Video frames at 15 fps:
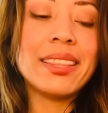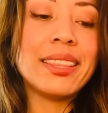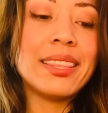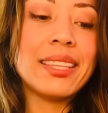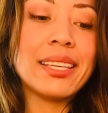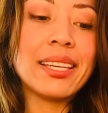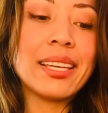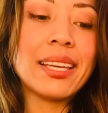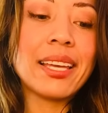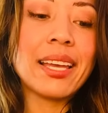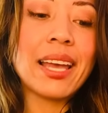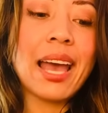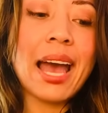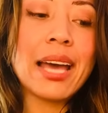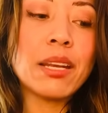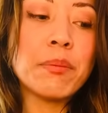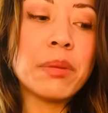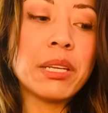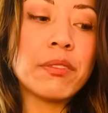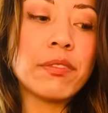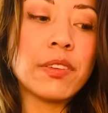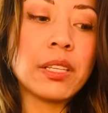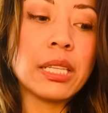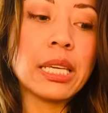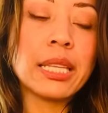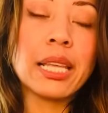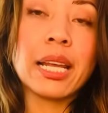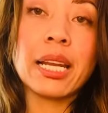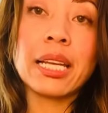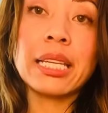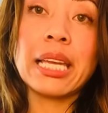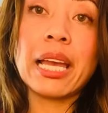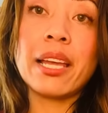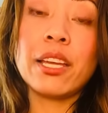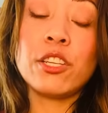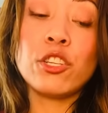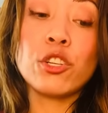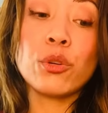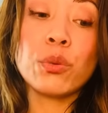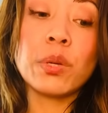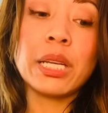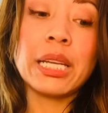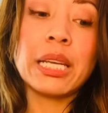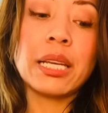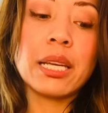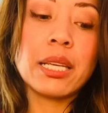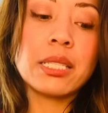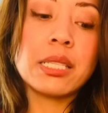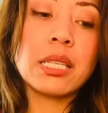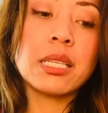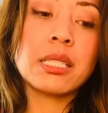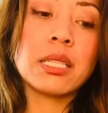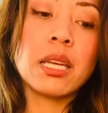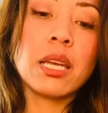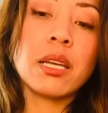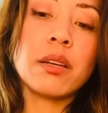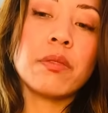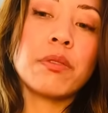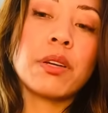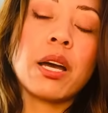The adamant feeling that I get in your reading is this King of